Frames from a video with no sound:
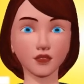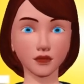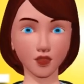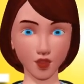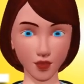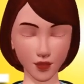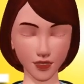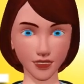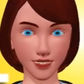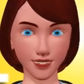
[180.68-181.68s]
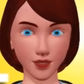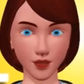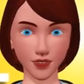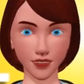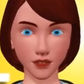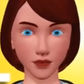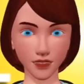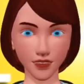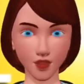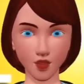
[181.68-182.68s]
on how to prepare for the
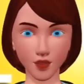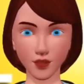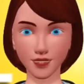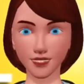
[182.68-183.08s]
biopsy,